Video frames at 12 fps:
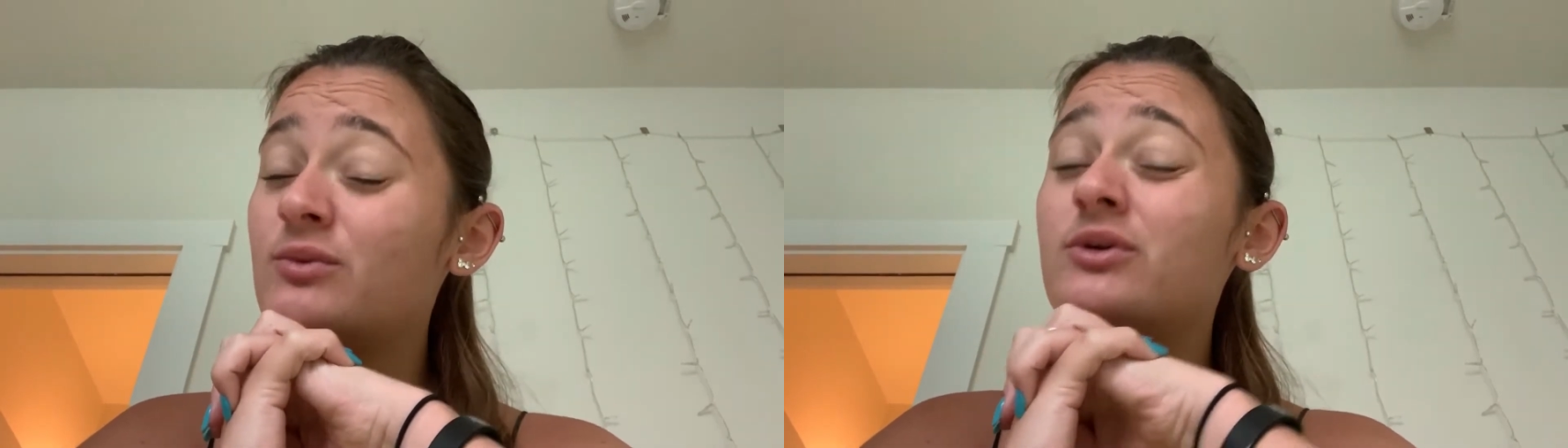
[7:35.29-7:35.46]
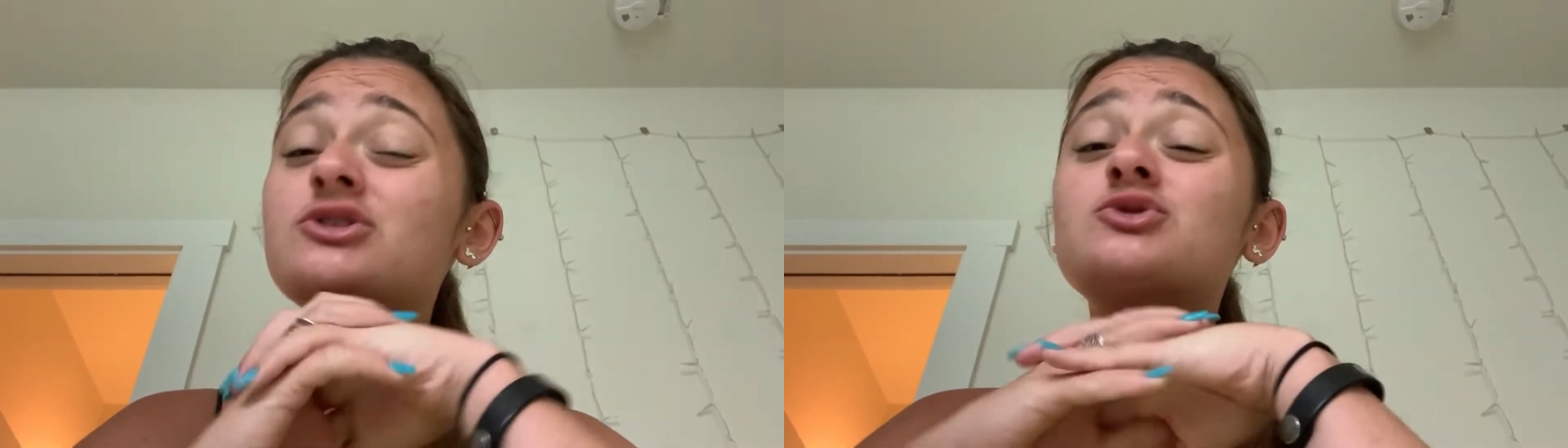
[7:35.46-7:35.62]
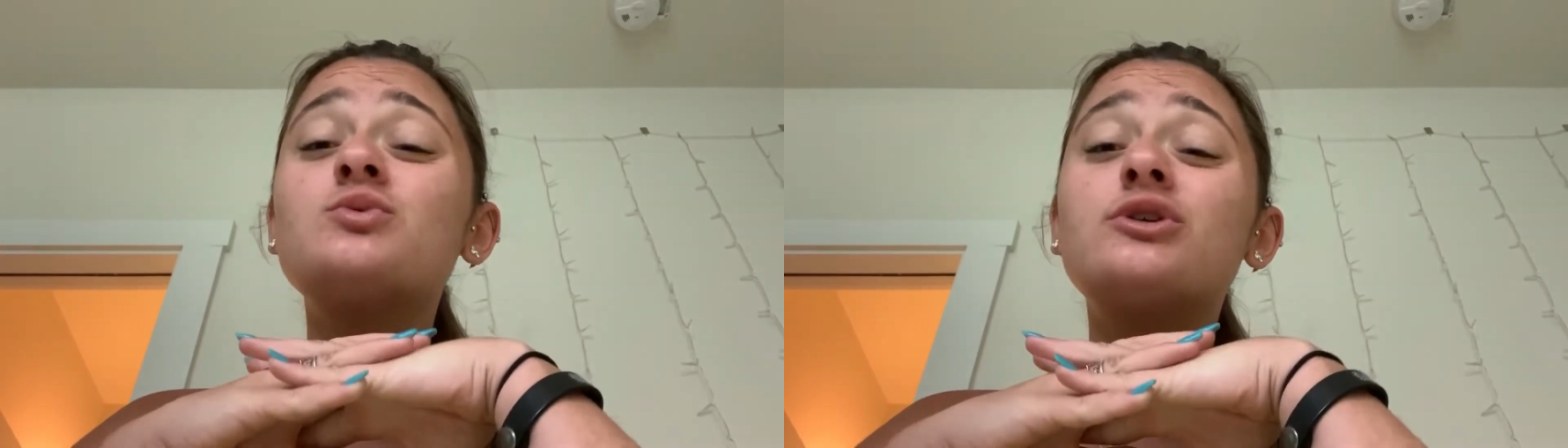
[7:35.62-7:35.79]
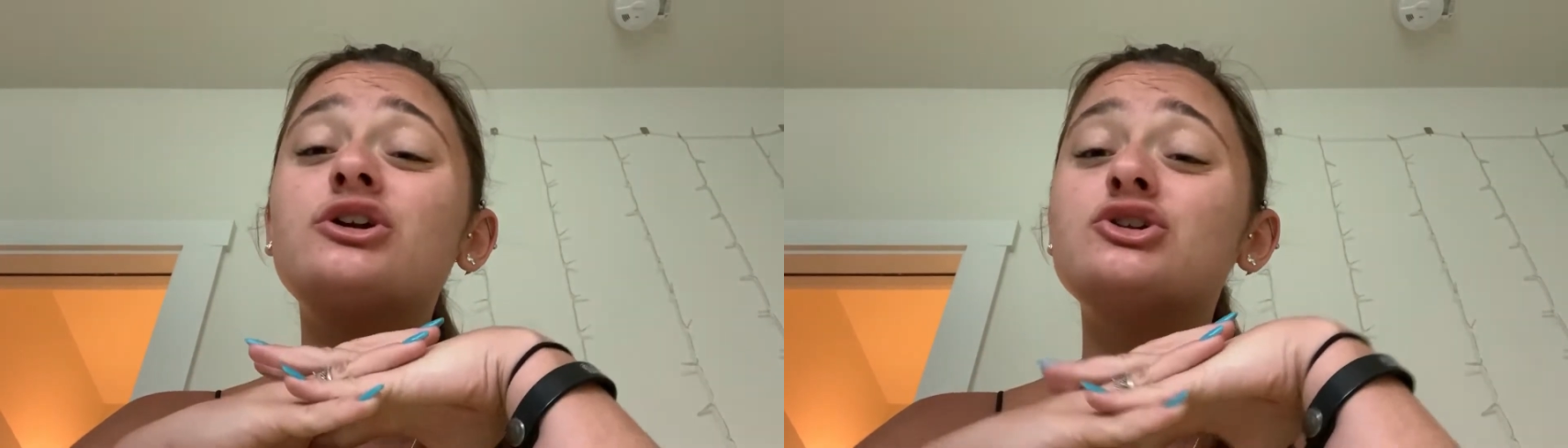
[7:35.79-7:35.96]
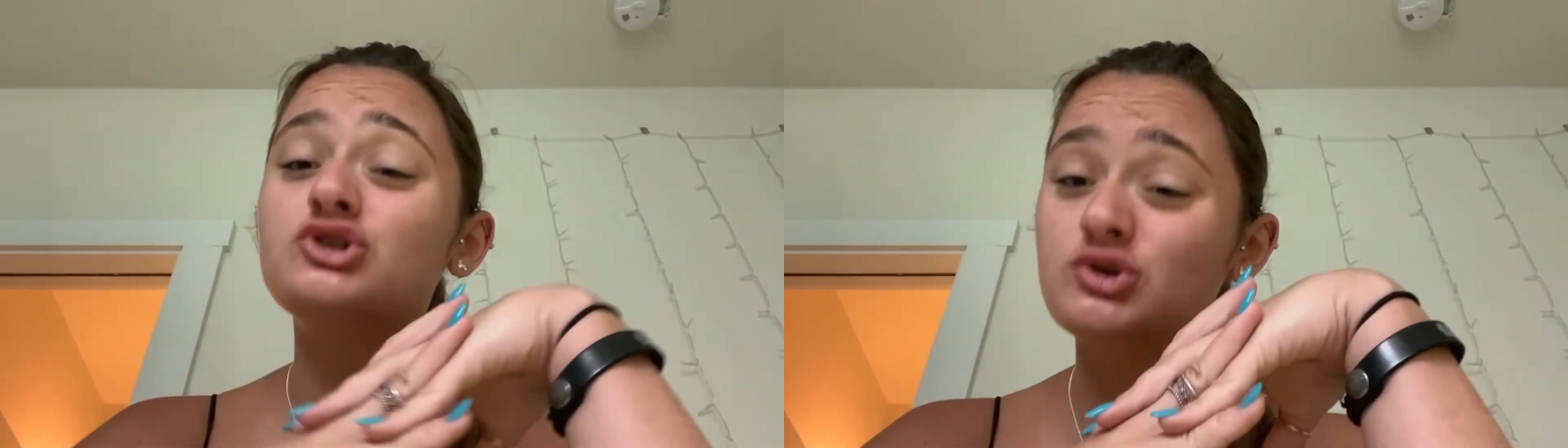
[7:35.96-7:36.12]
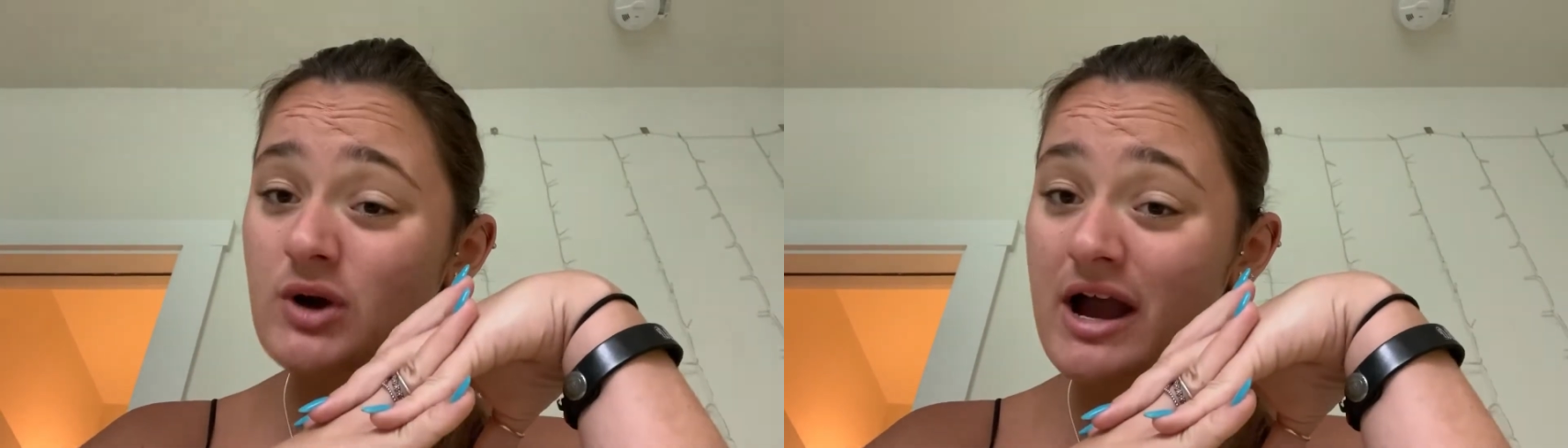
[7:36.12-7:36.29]
and we just wanted
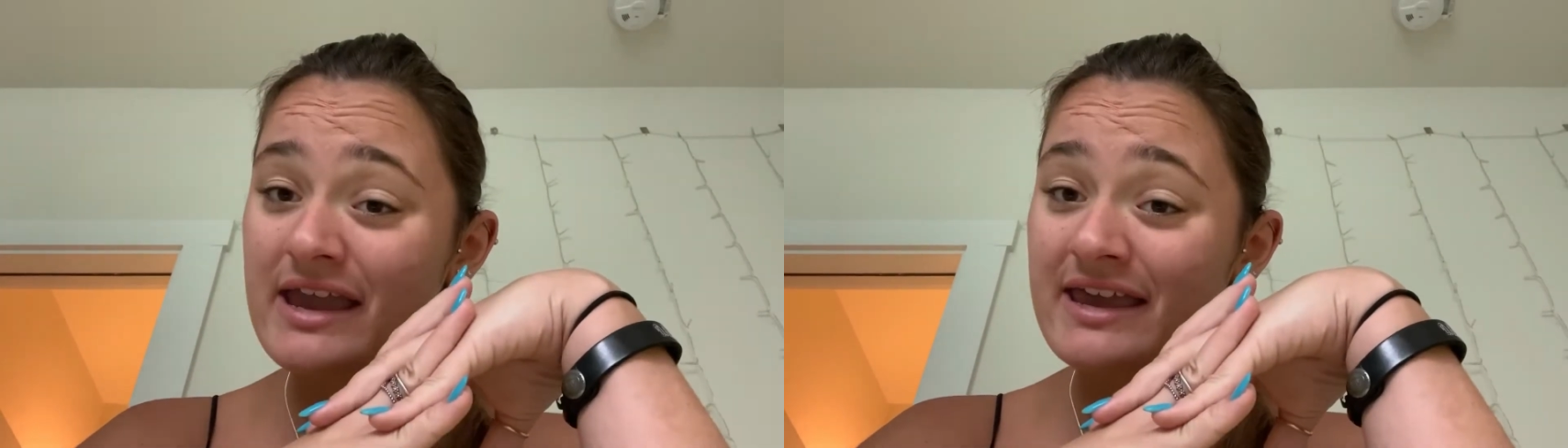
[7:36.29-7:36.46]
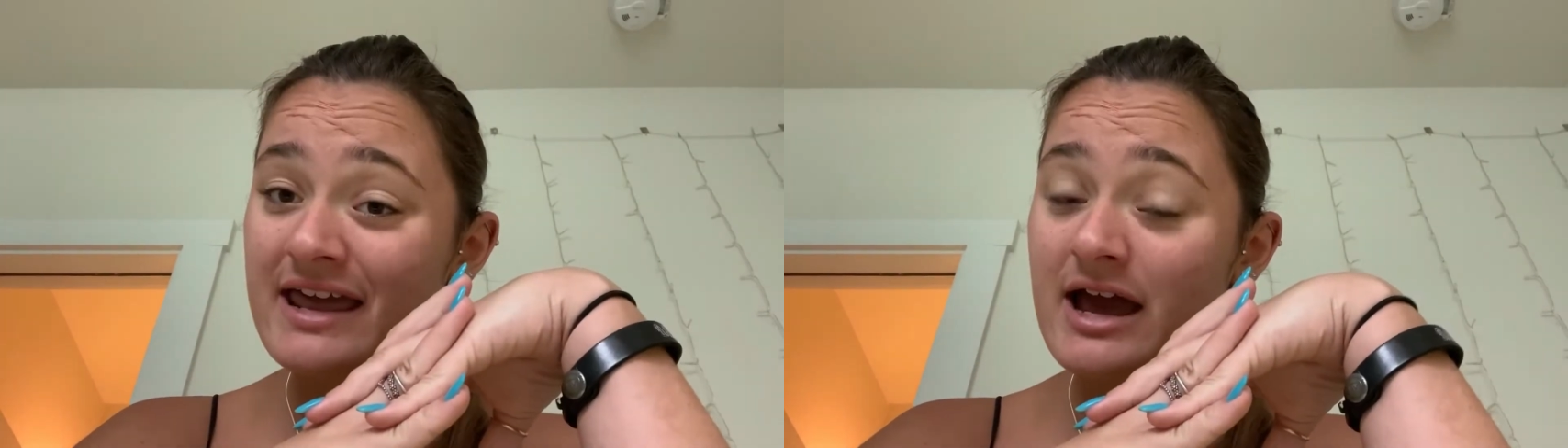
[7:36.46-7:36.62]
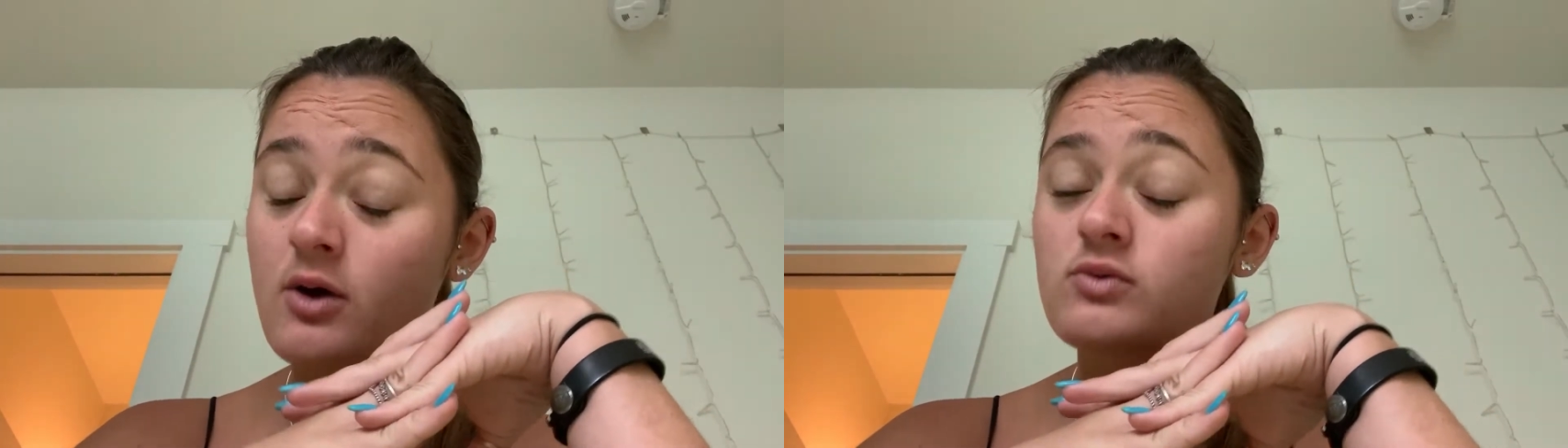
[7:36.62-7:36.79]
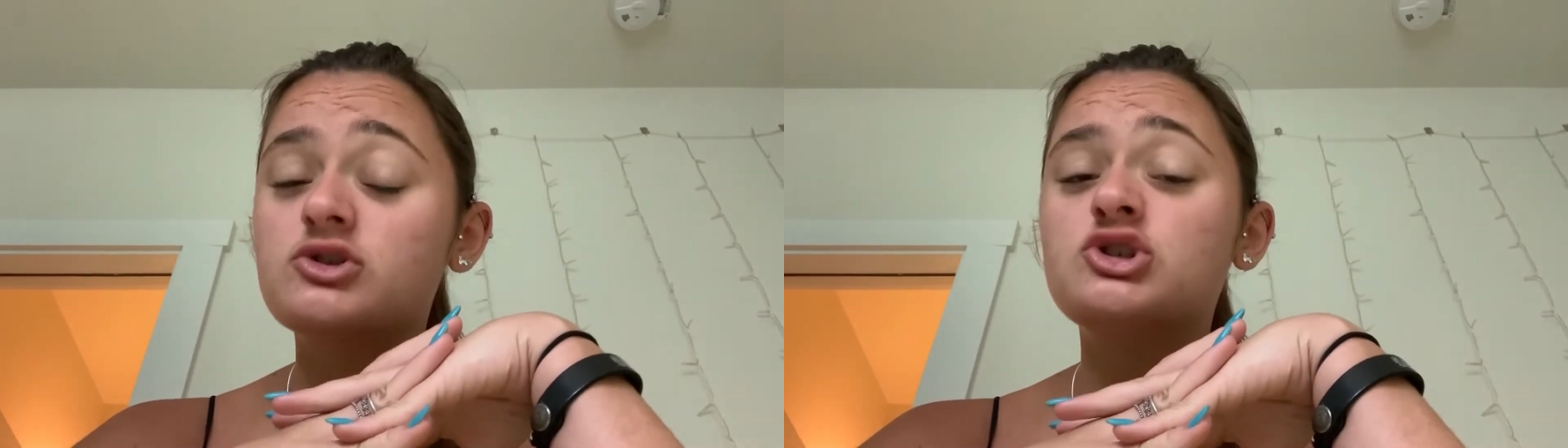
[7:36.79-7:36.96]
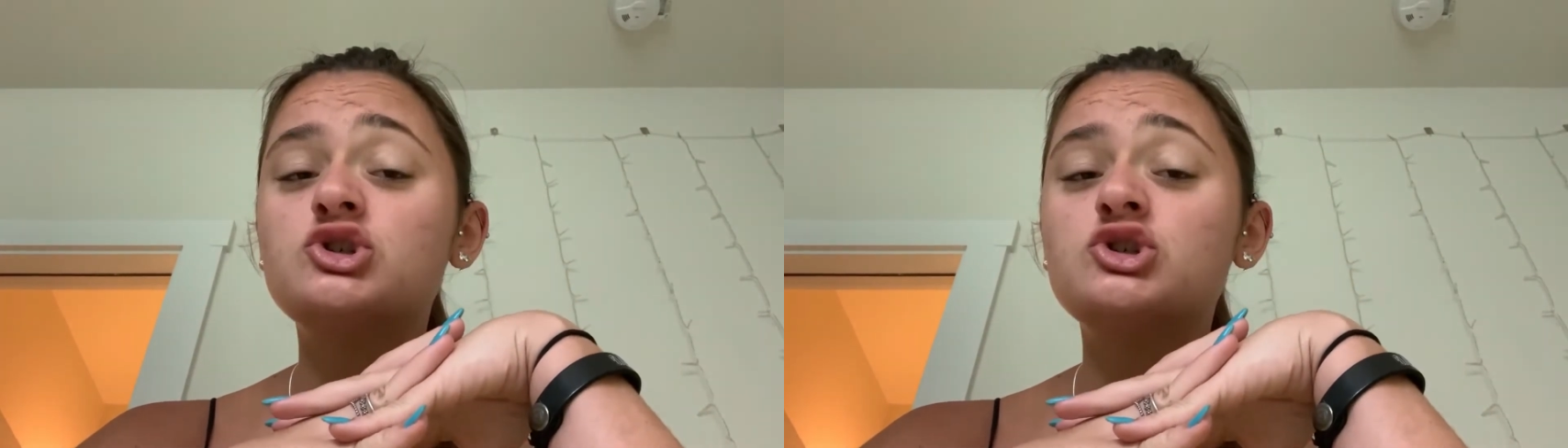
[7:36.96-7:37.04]
to try it out.